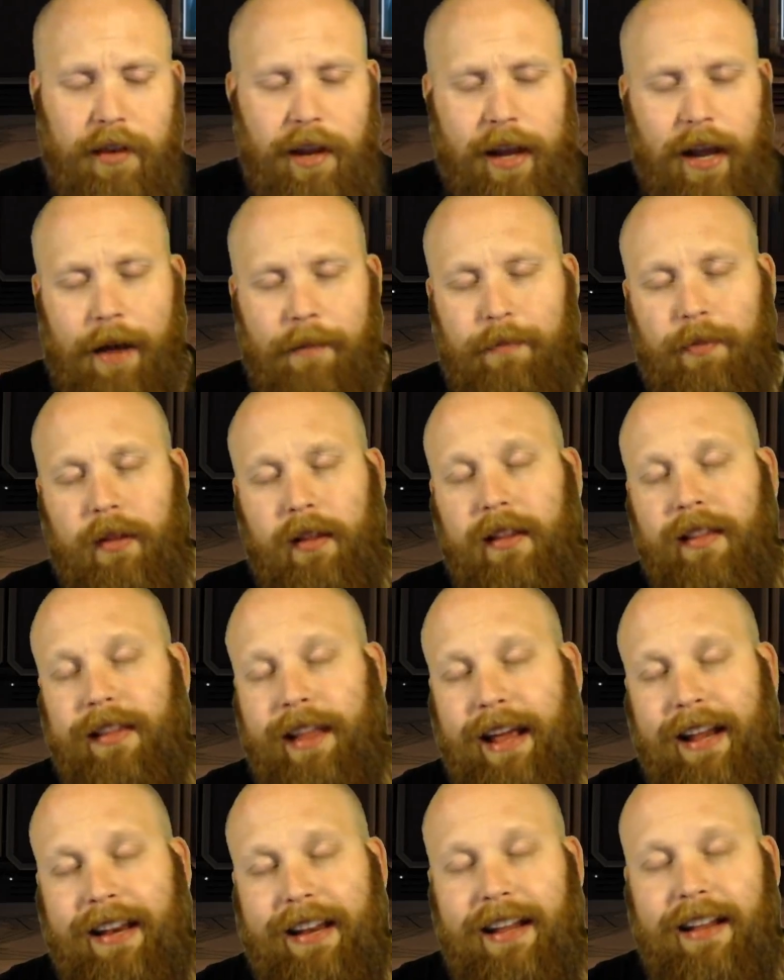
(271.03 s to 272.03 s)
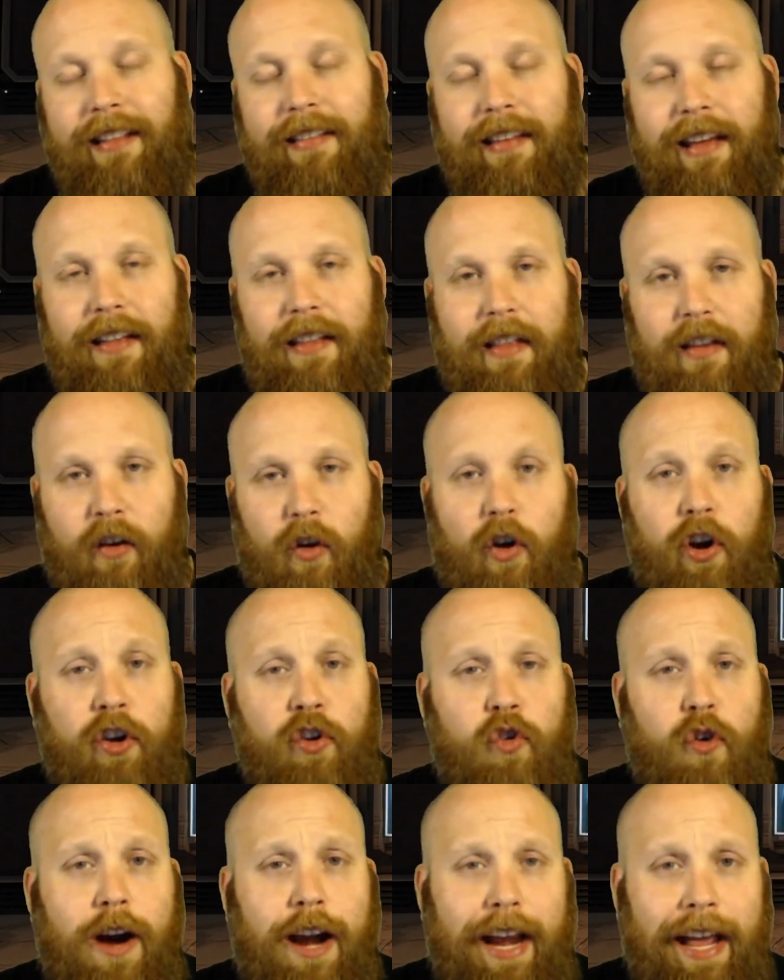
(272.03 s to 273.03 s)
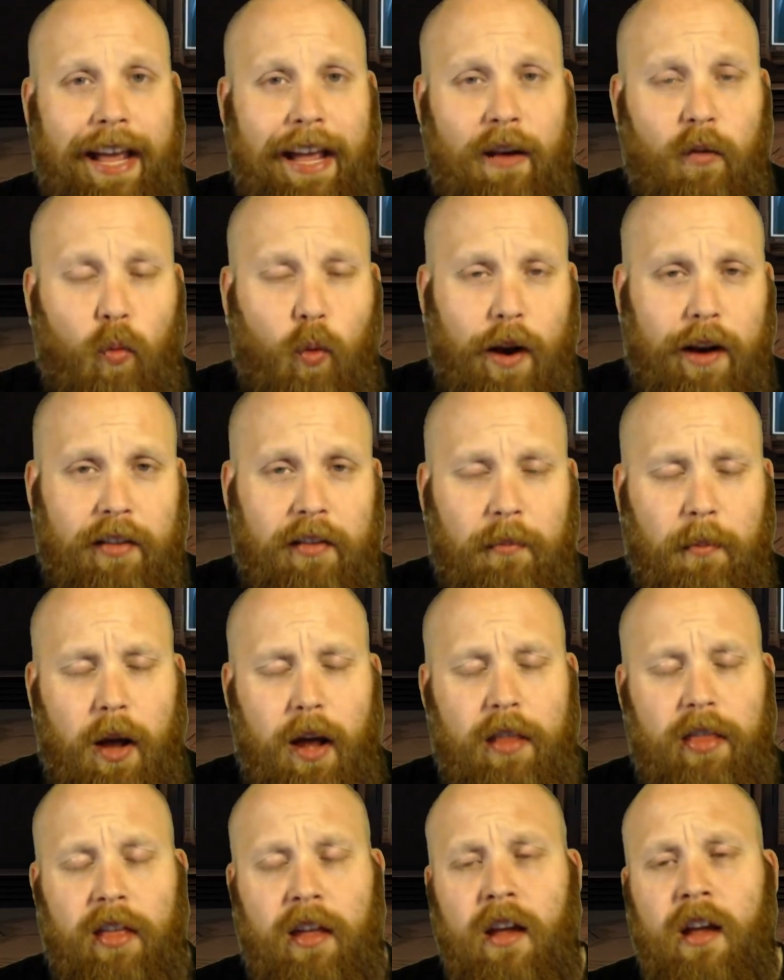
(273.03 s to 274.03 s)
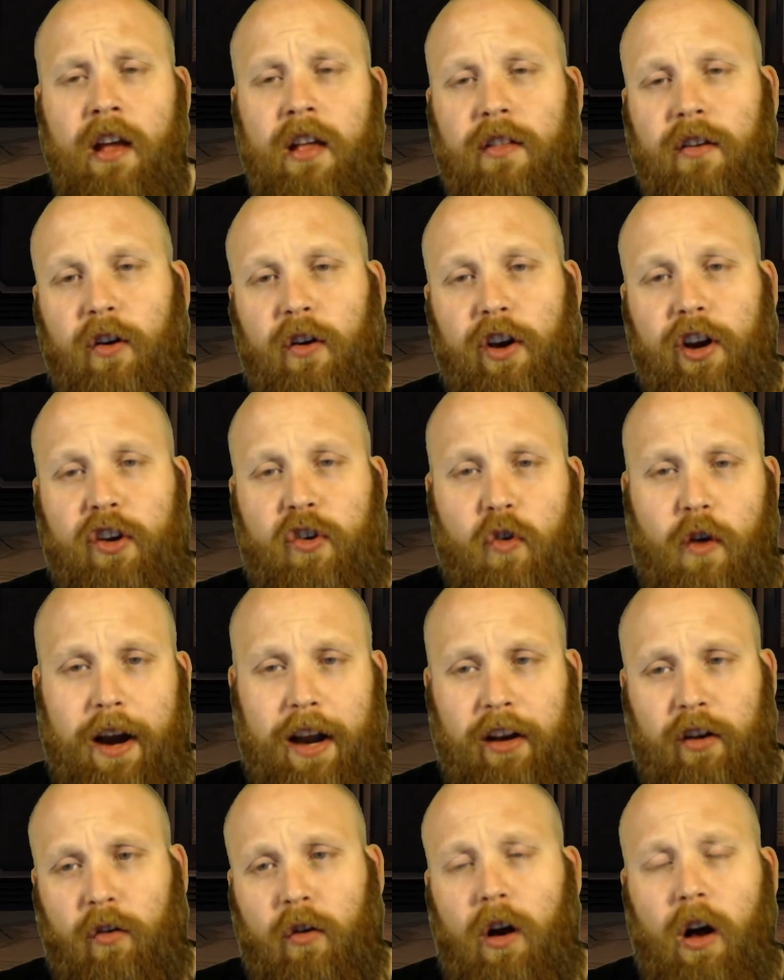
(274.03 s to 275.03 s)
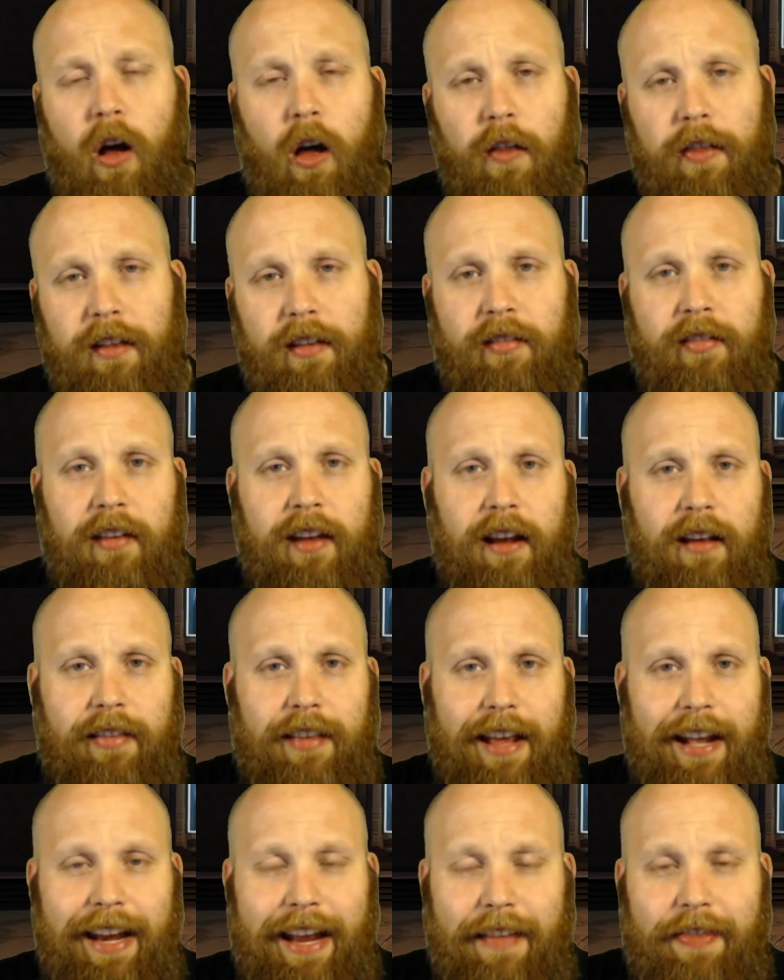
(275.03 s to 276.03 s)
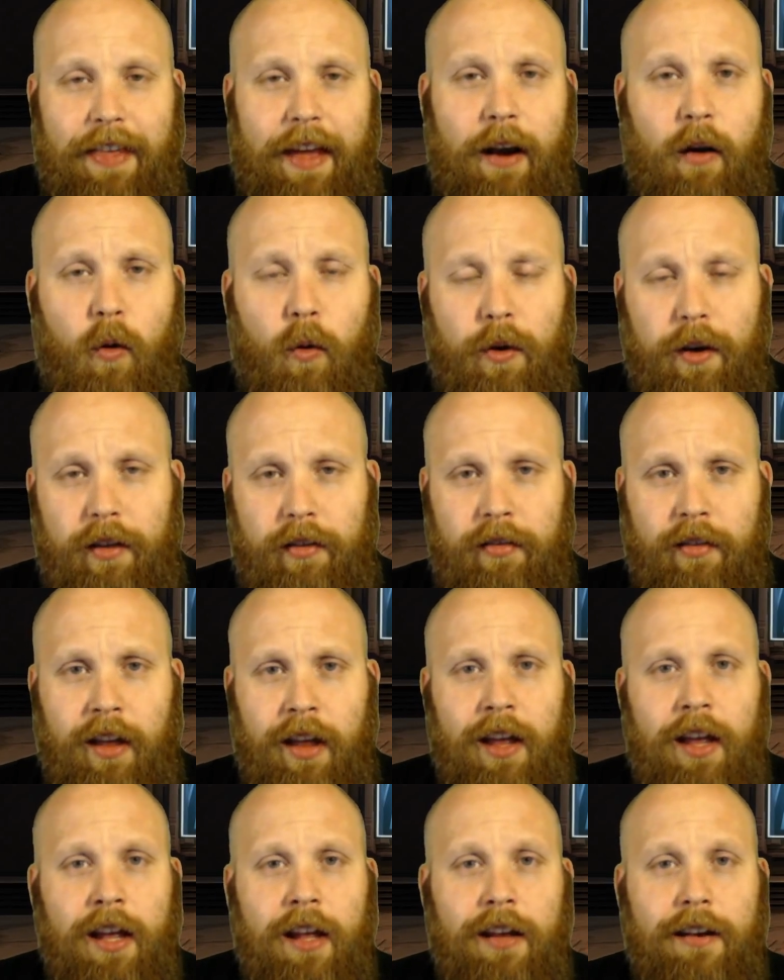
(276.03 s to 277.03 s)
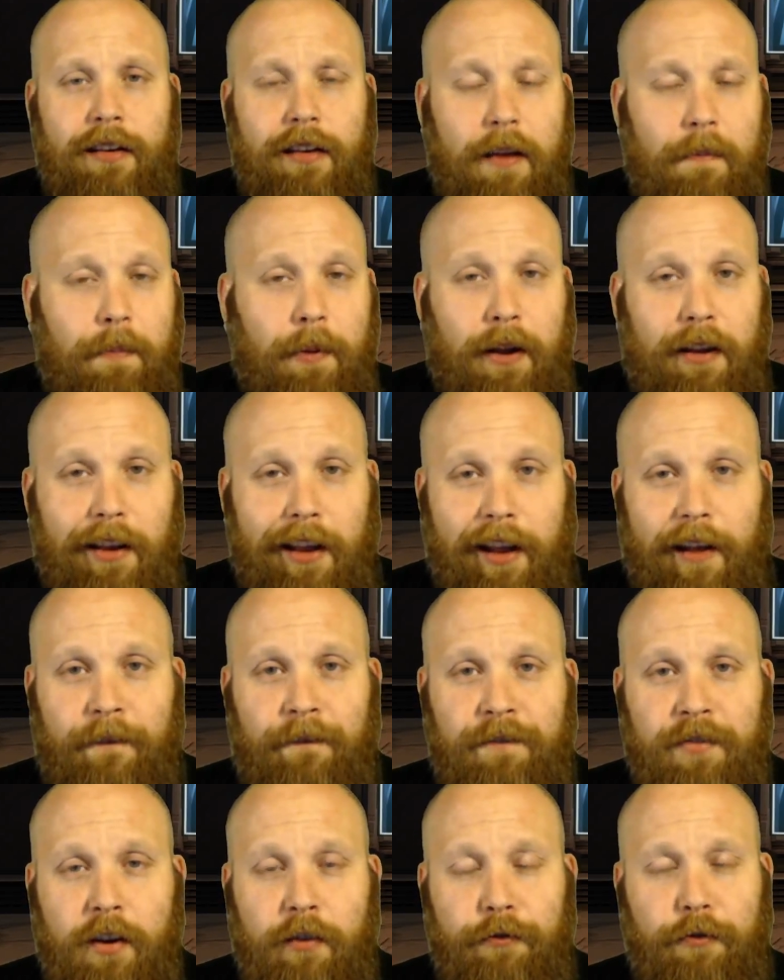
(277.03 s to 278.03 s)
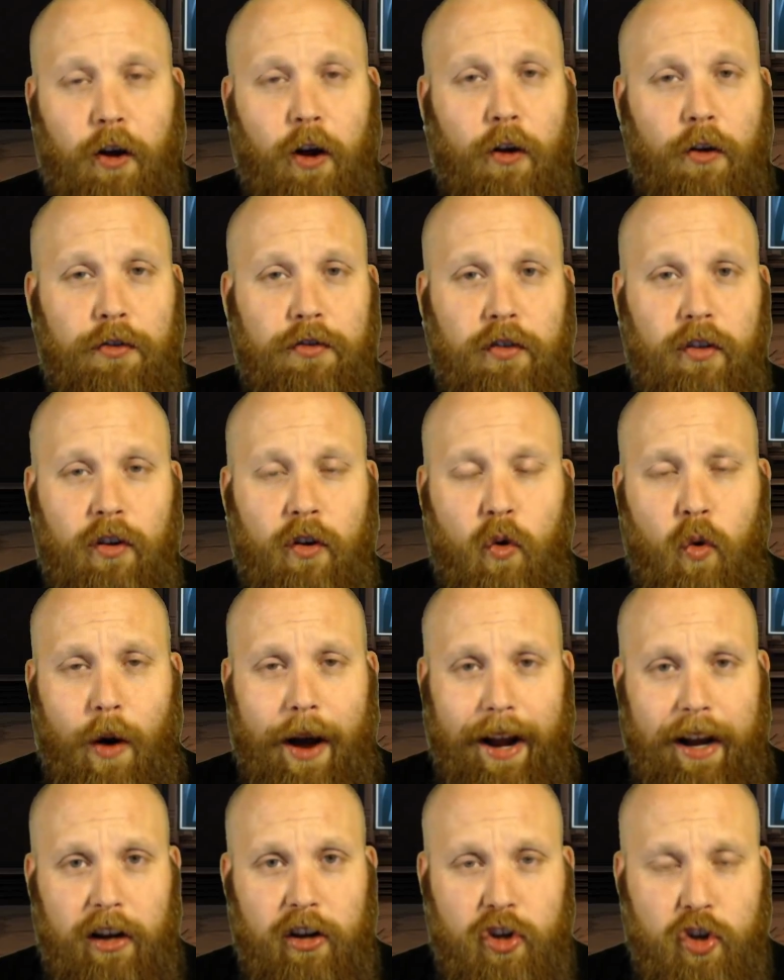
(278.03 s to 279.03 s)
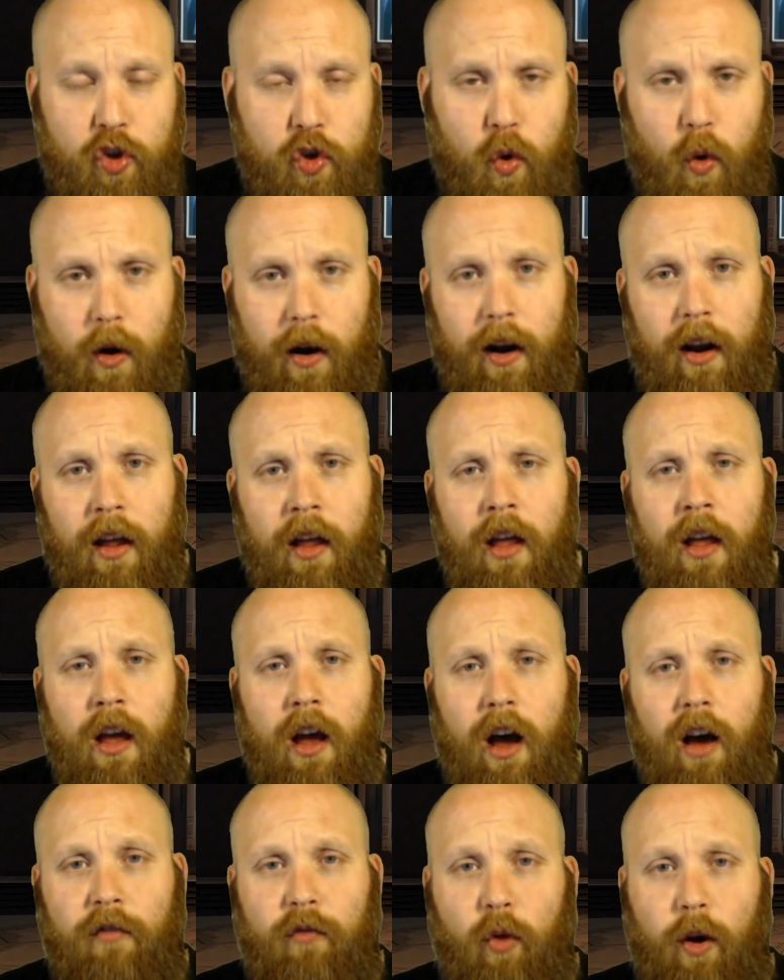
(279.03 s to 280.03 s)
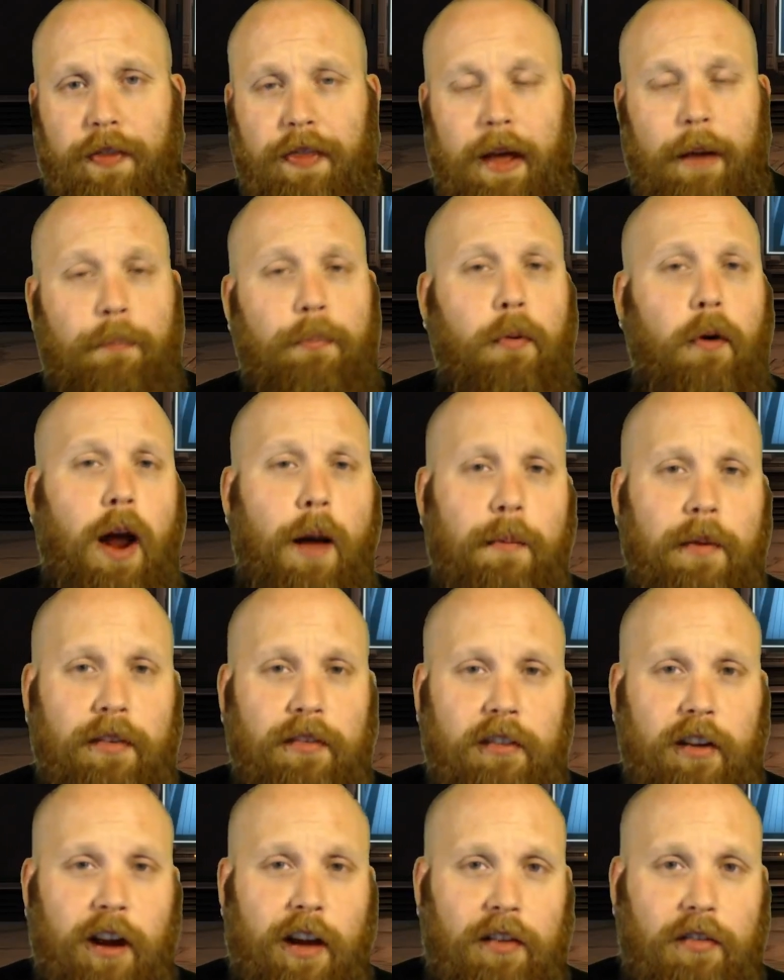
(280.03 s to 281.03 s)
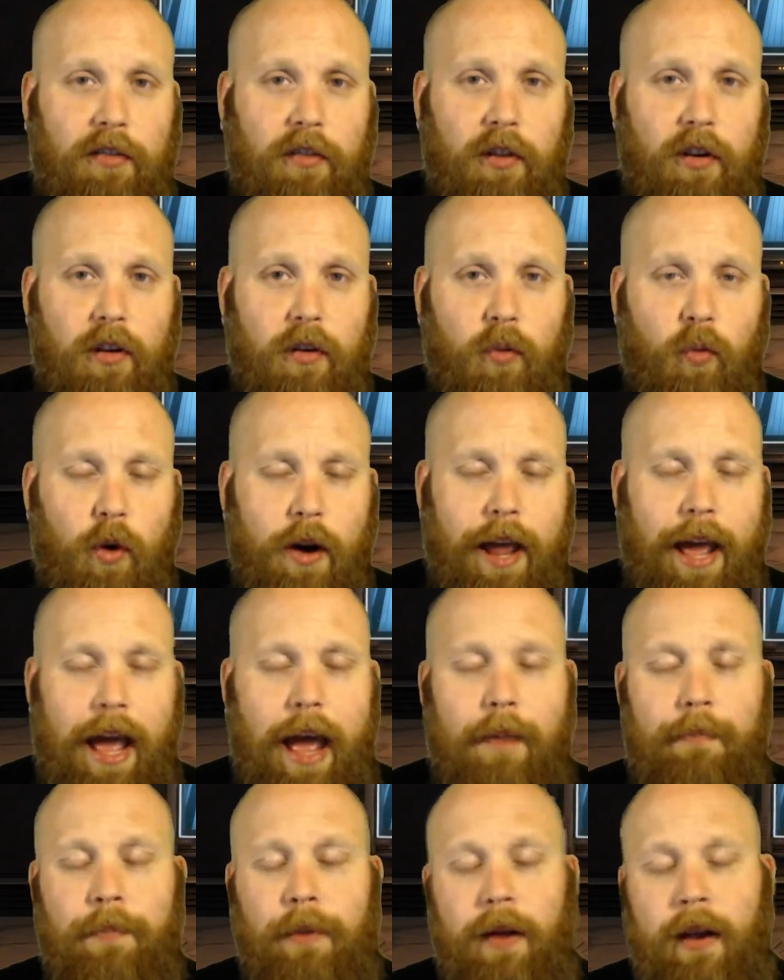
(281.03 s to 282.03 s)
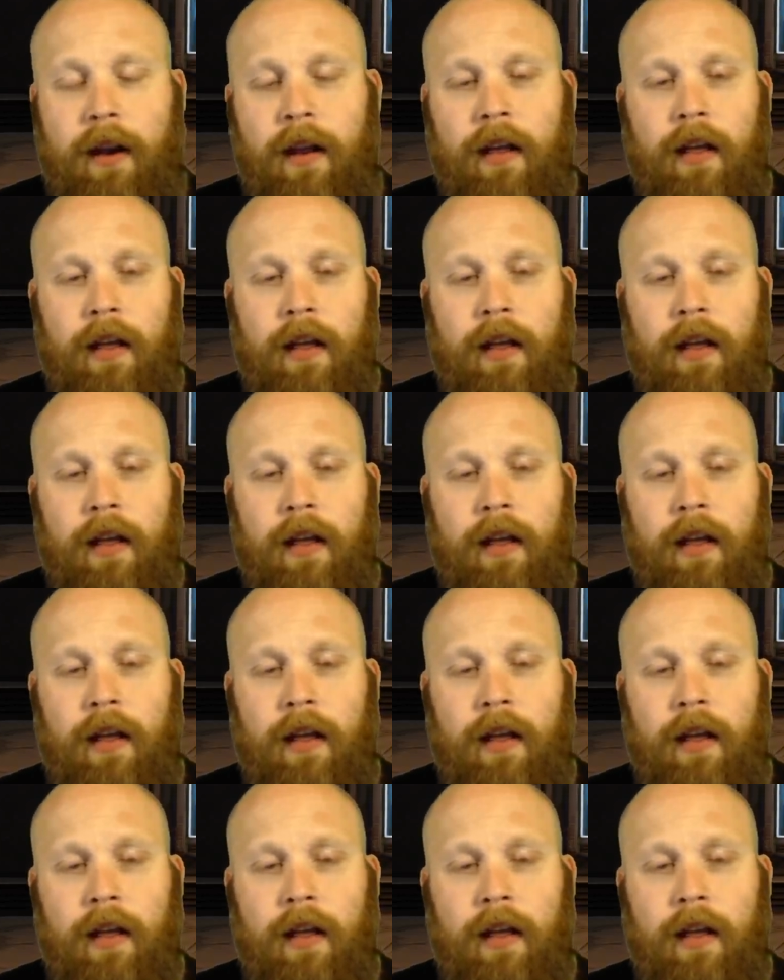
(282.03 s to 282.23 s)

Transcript: Like I, they did say that they're going to try to hit once a month. They're going to try to do all these things, and yet that always typically falls quite short of what they promised us would happen.